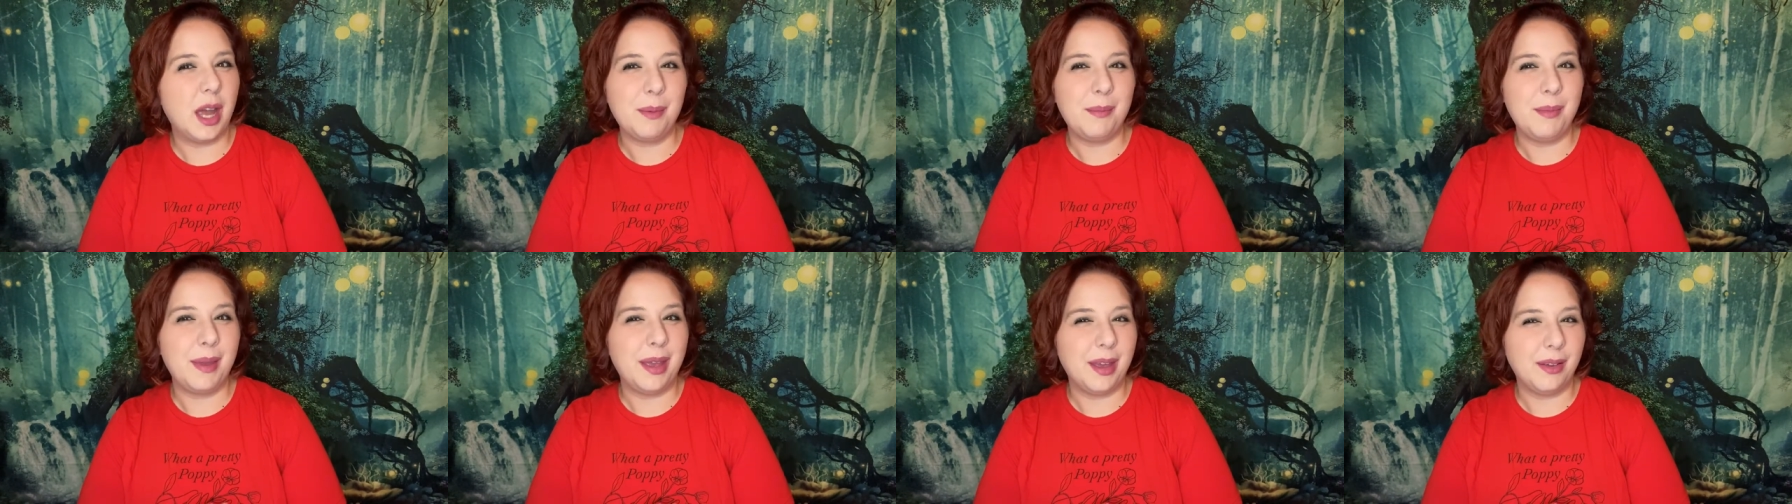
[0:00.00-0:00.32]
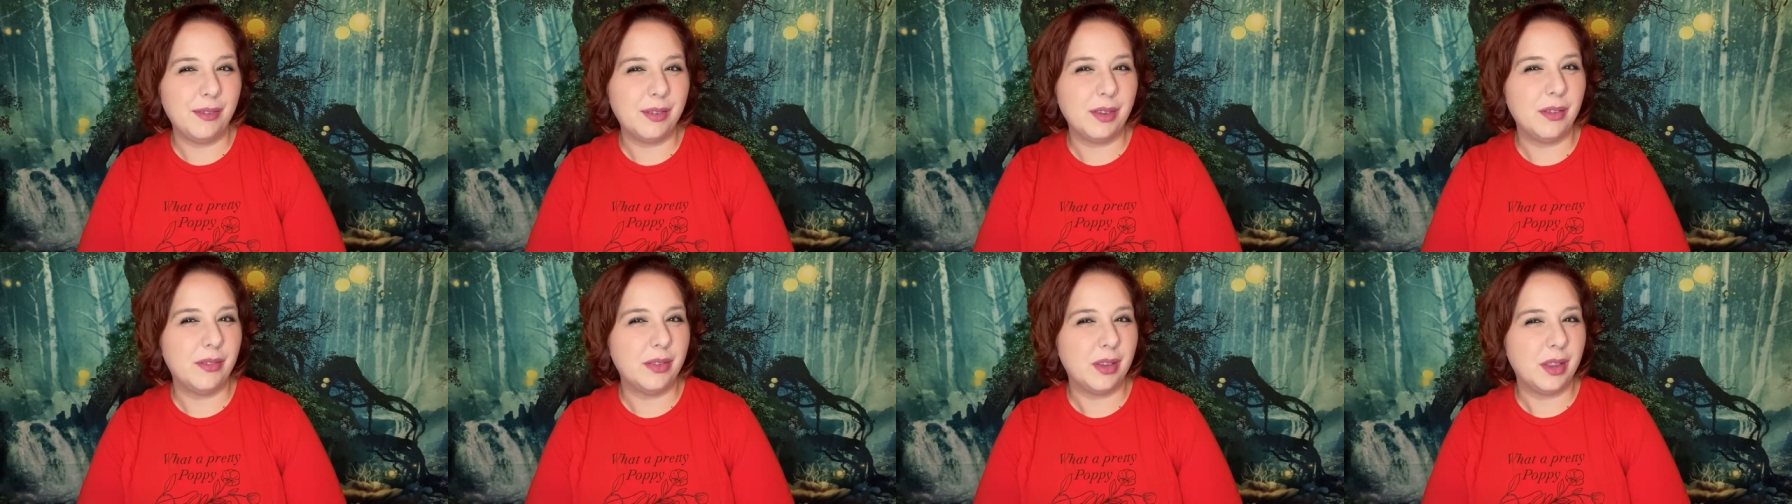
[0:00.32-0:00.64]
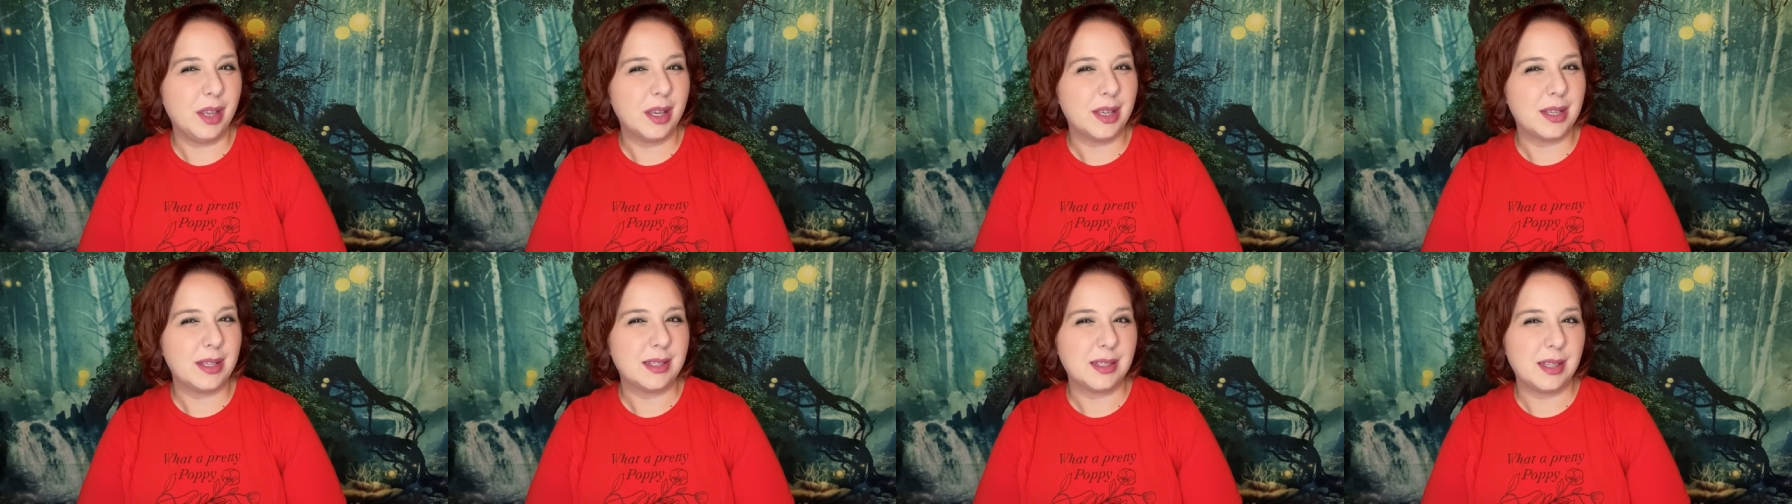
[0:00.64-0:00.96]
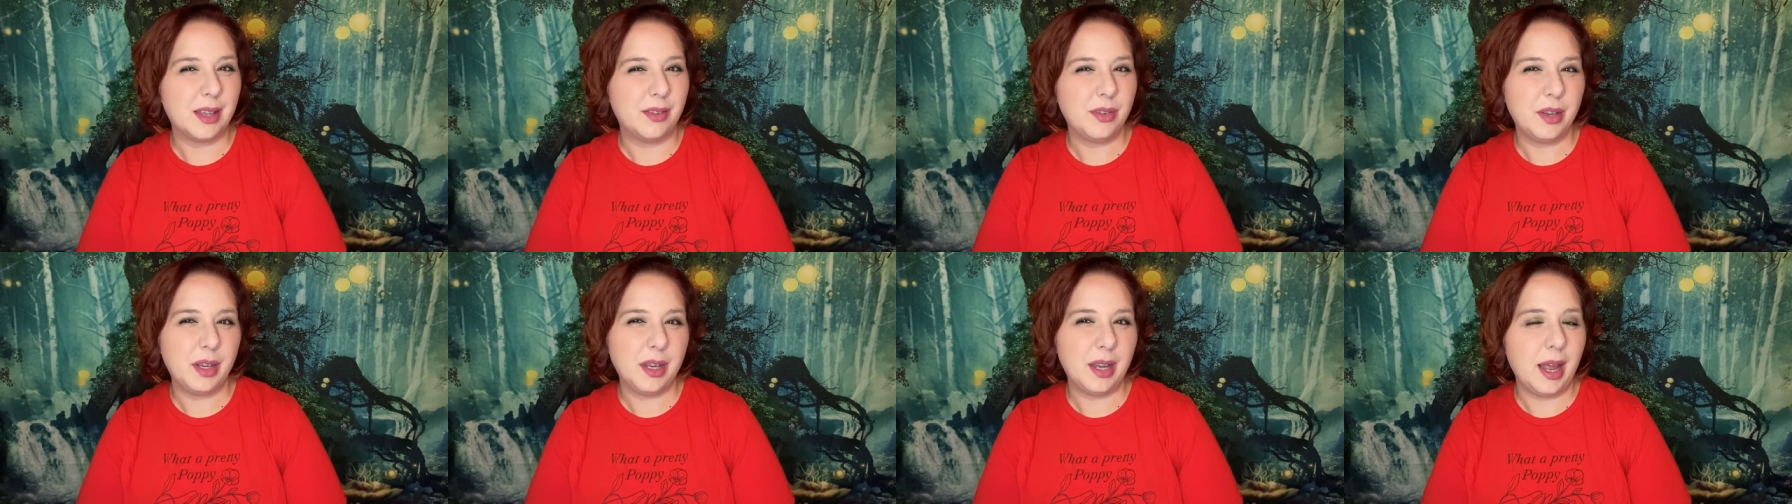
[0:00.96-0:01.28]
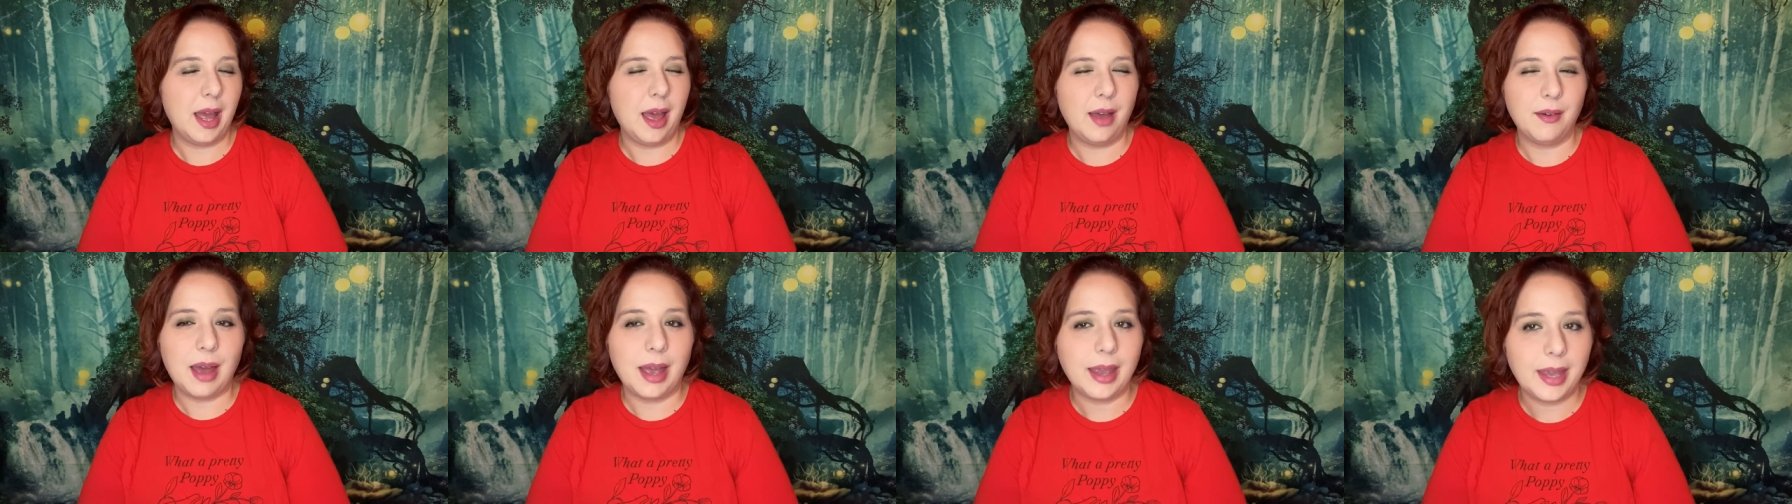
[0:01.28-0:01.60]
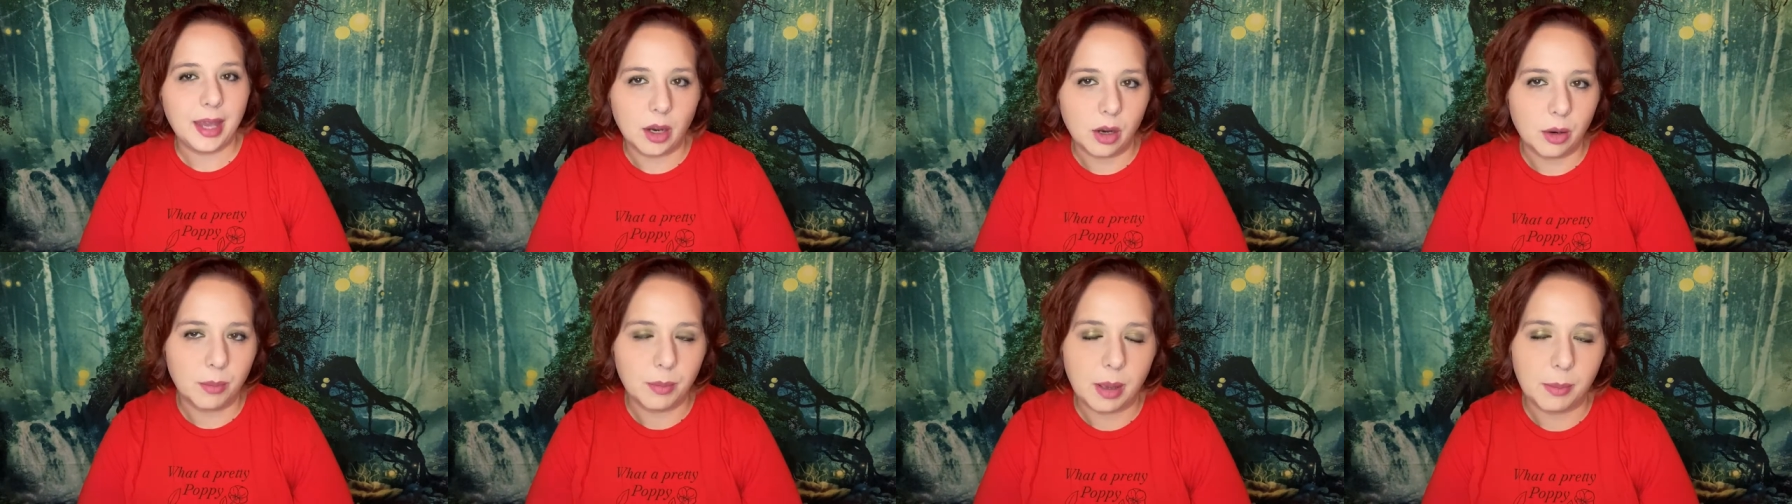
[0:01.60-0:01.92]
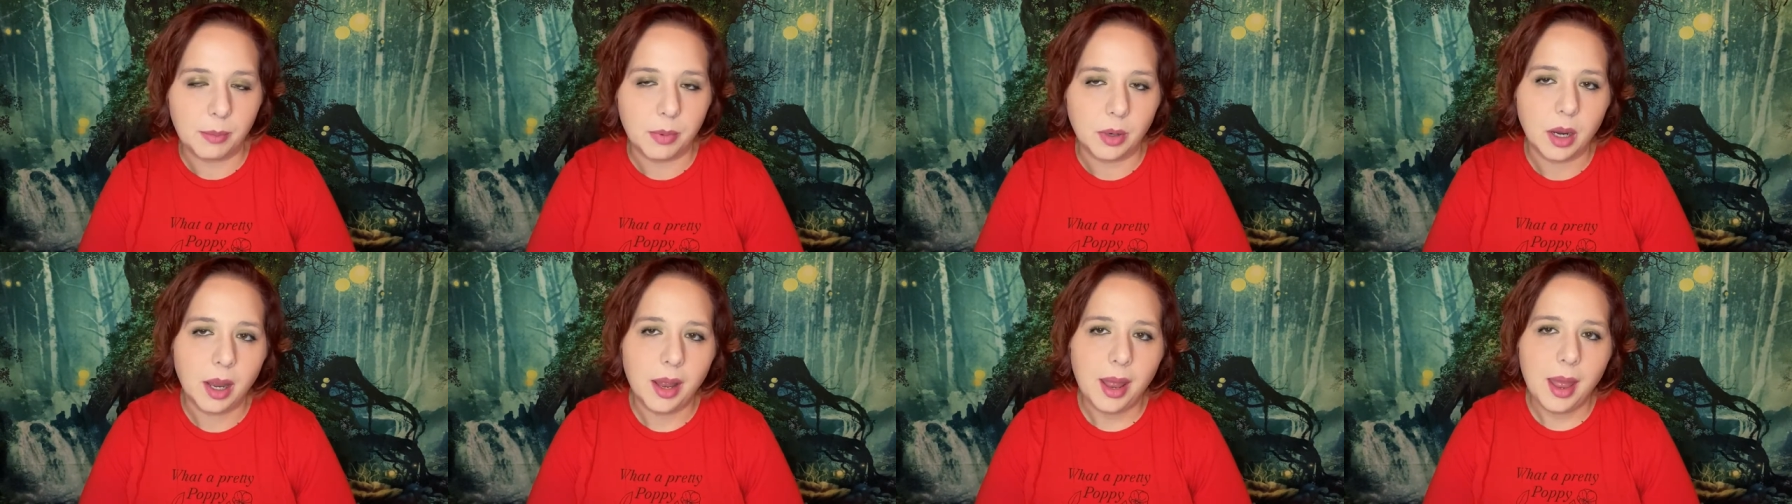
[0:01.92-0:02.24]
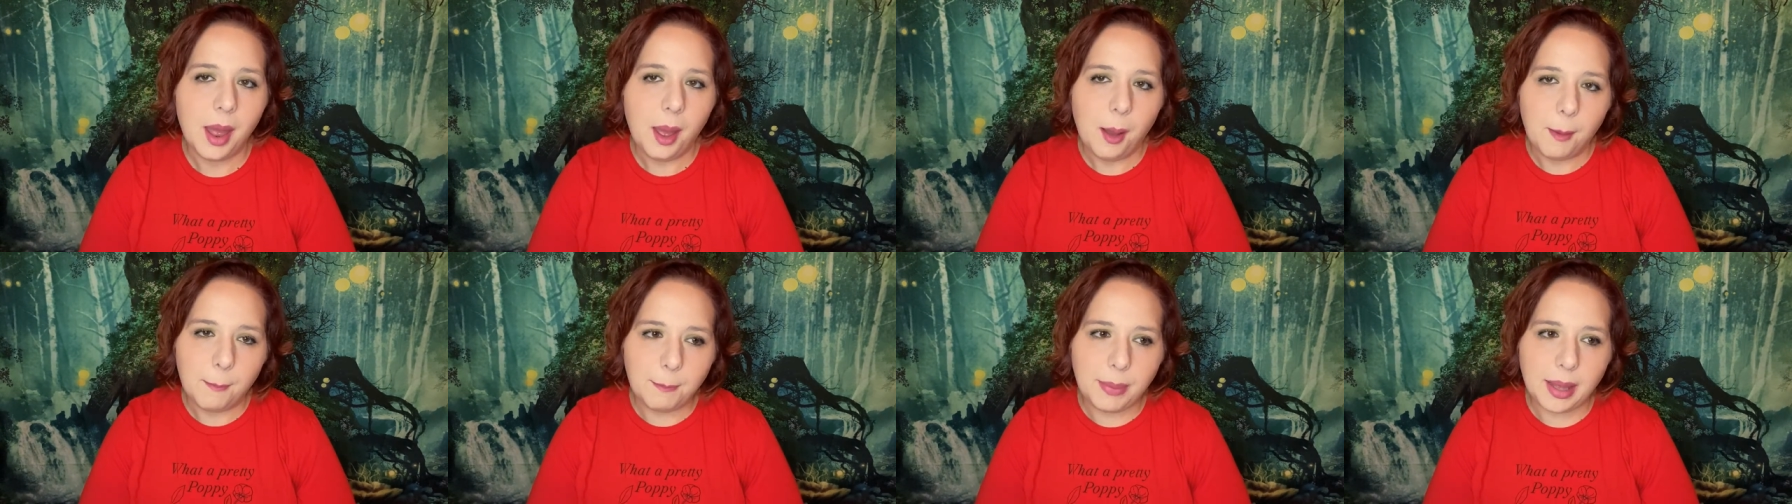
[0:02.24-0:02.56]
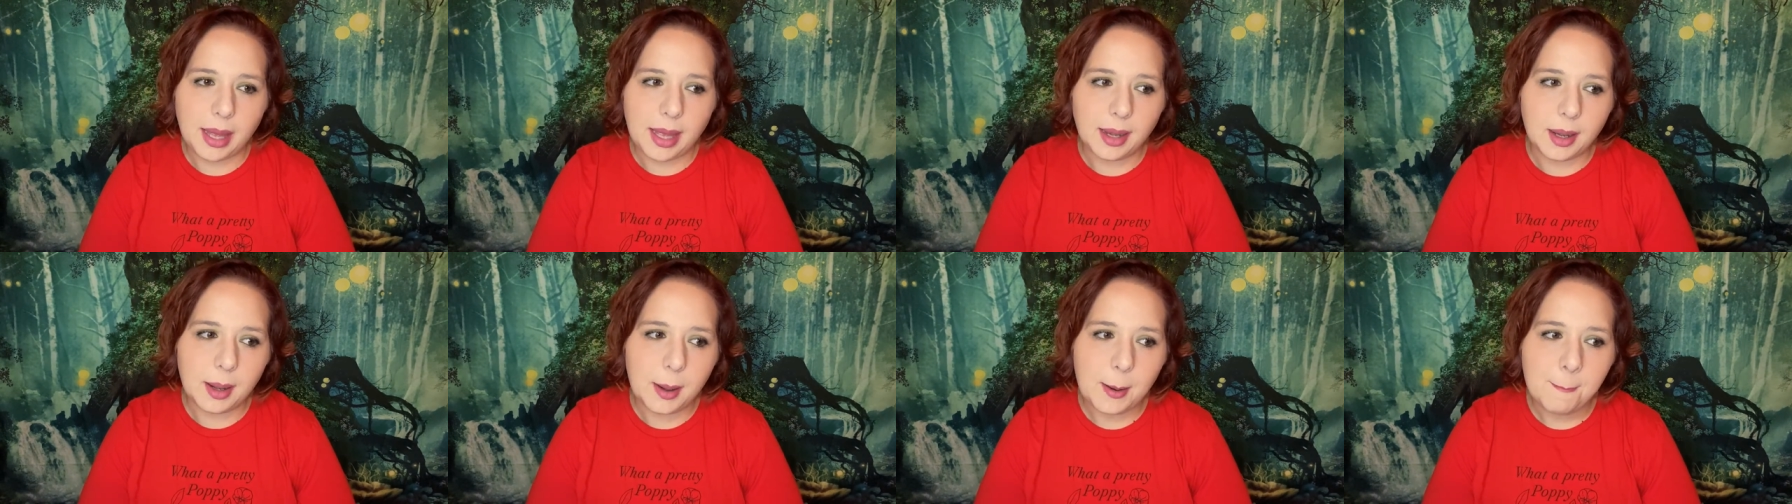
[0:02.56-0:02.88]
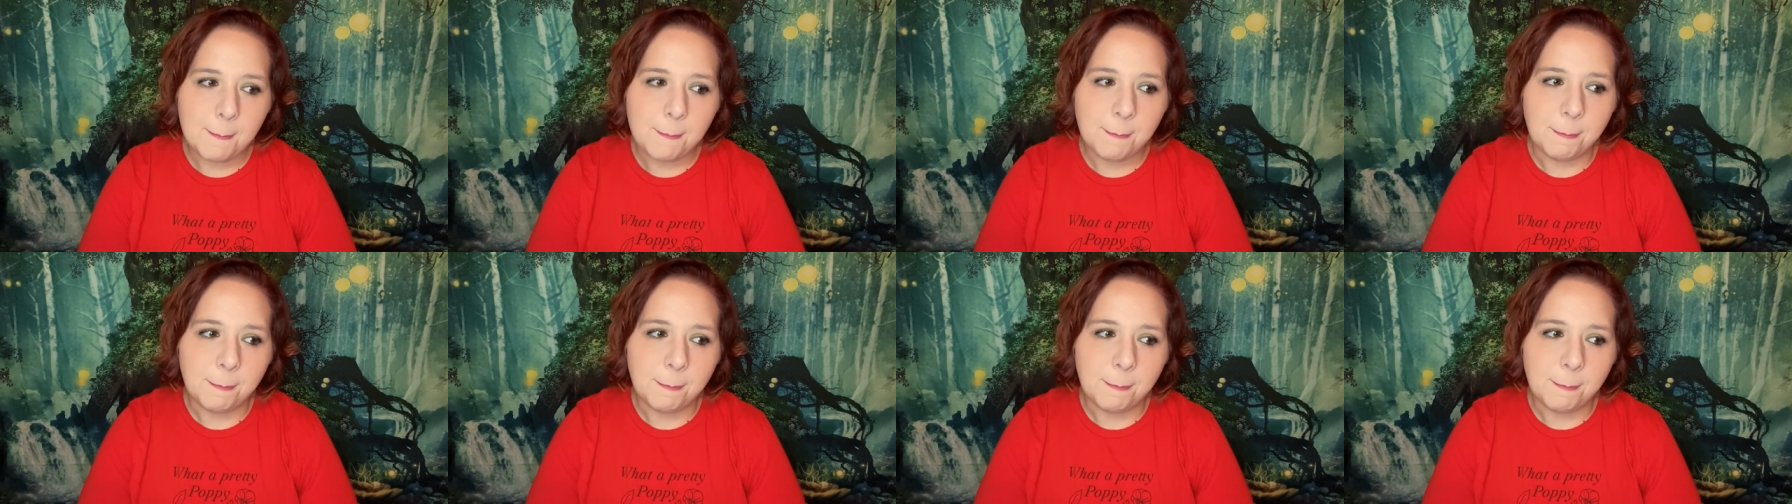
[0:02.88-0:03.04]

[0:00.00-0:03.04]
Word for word: I may have given like a seven and a half, I can't remember. But